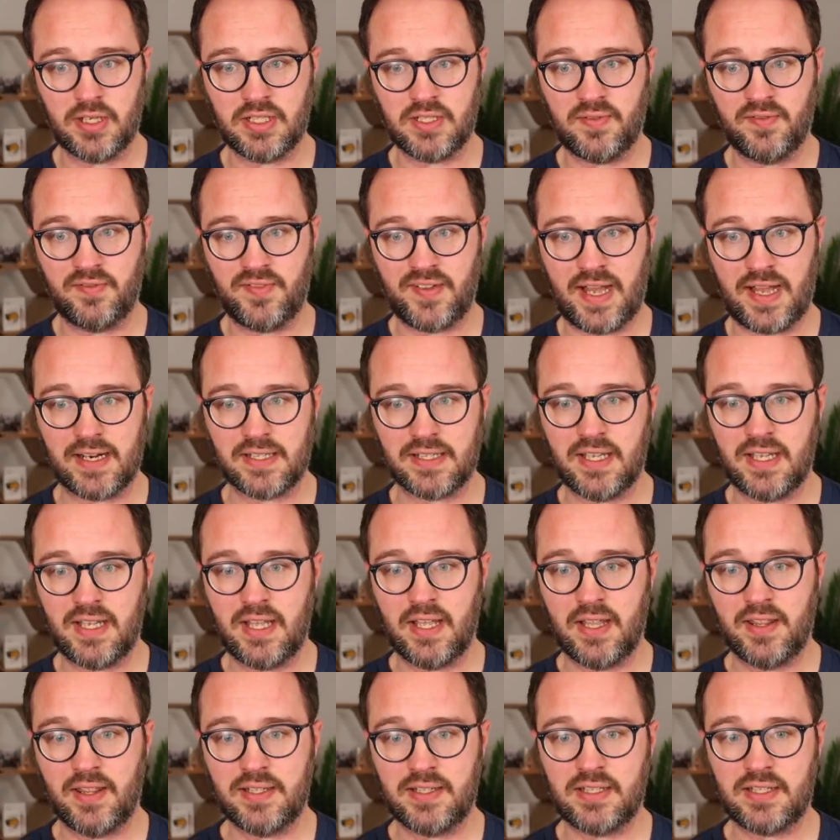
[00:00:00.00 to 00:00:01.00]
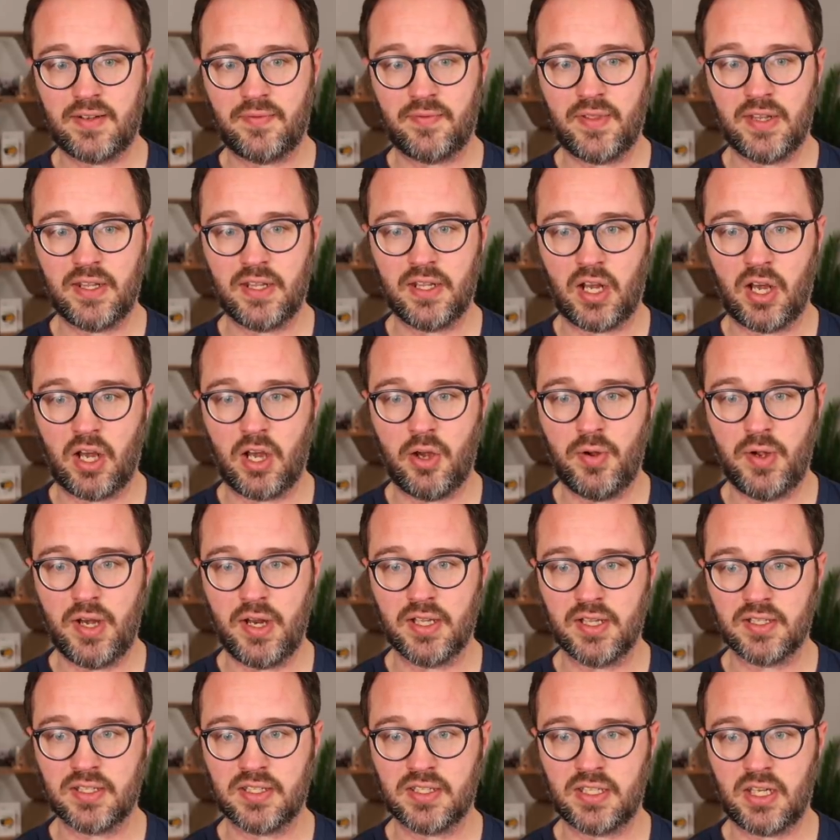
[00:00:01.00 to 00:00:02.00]
In fact, this is something that only
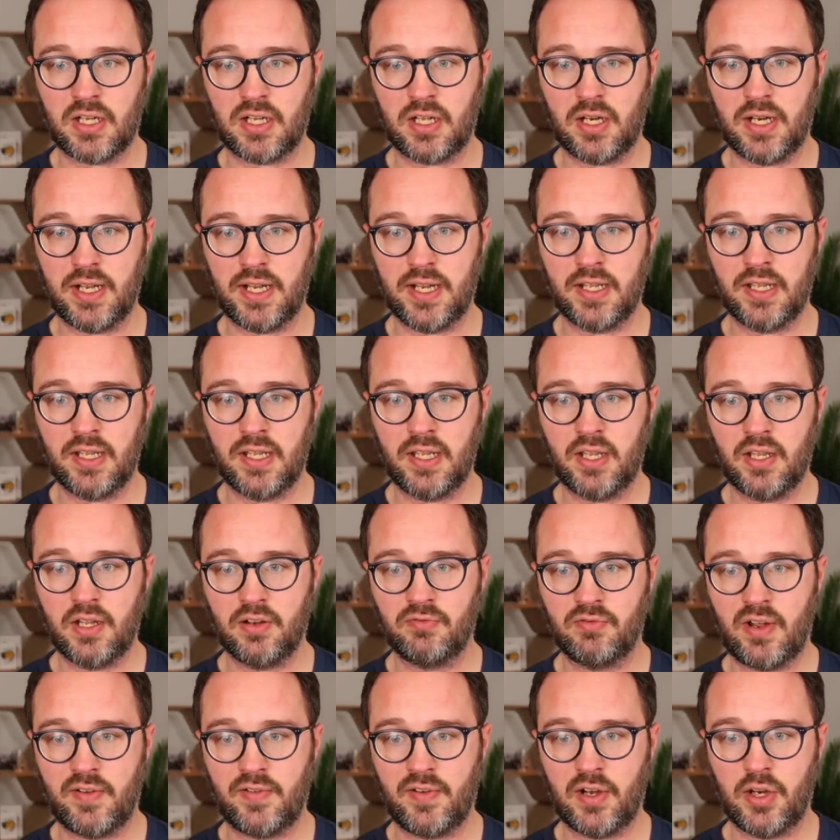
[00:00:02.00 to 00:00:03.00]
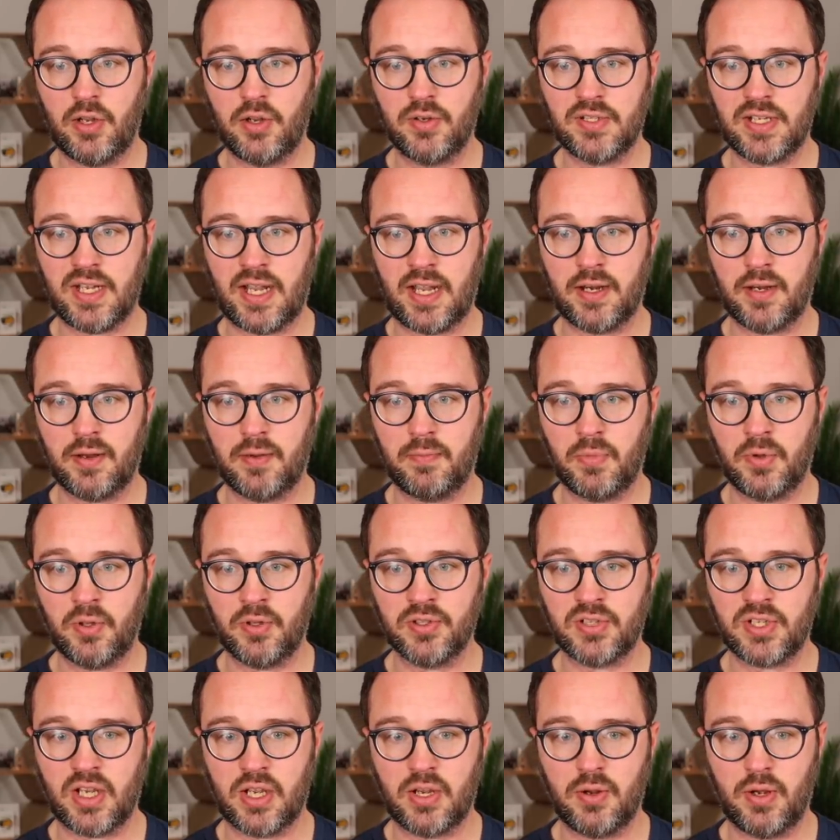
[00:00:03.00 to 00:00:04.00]
that Starling, Revolut and
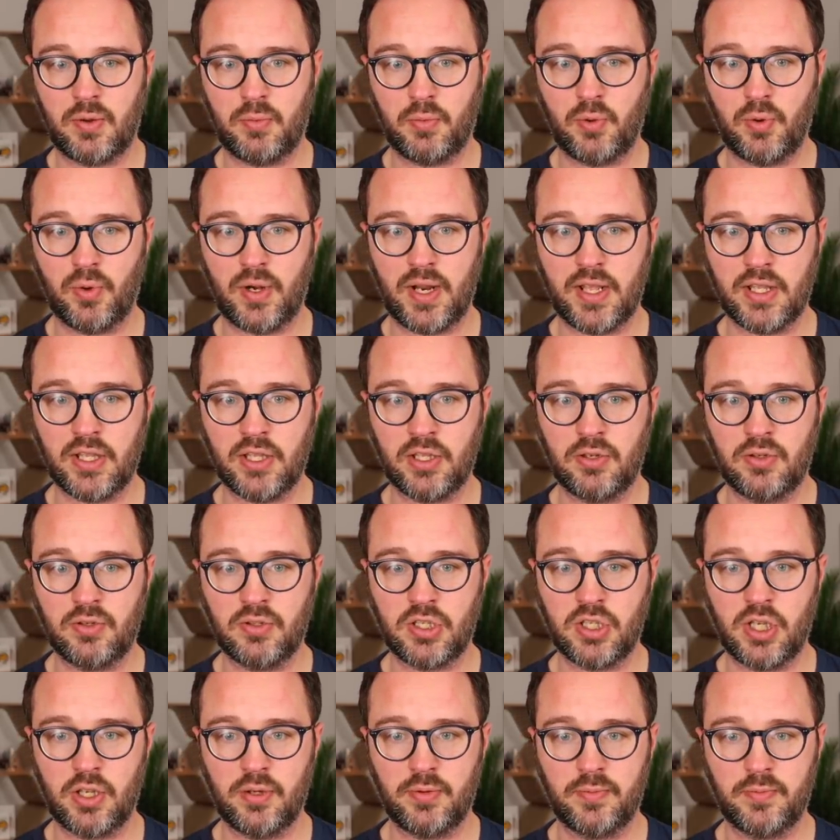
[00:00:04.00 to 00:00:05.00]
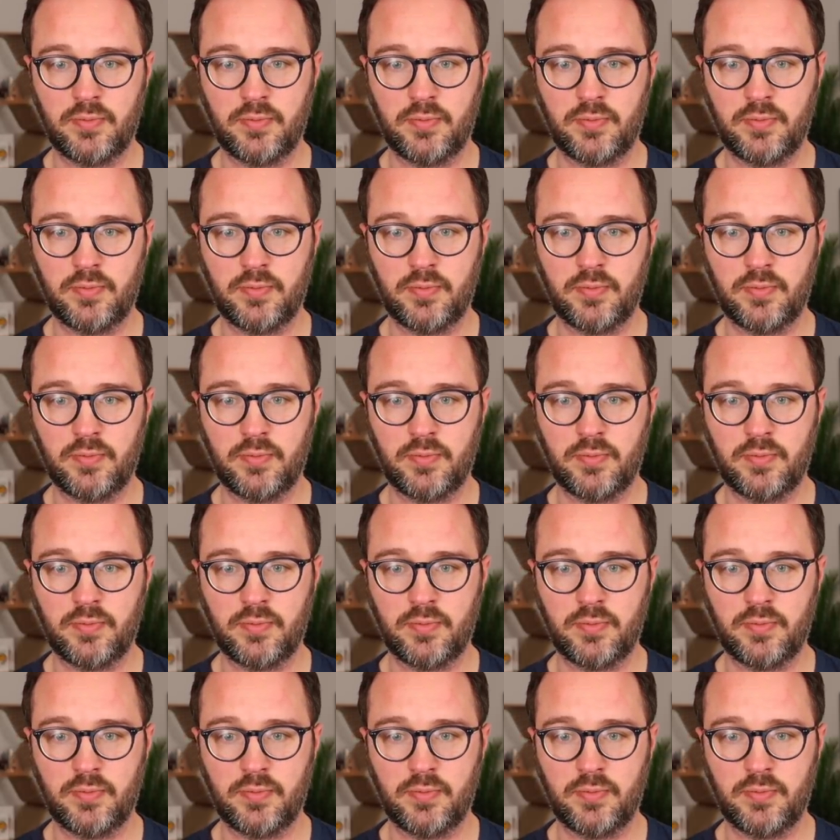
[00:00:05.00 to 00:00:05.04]
Monzo will let you do.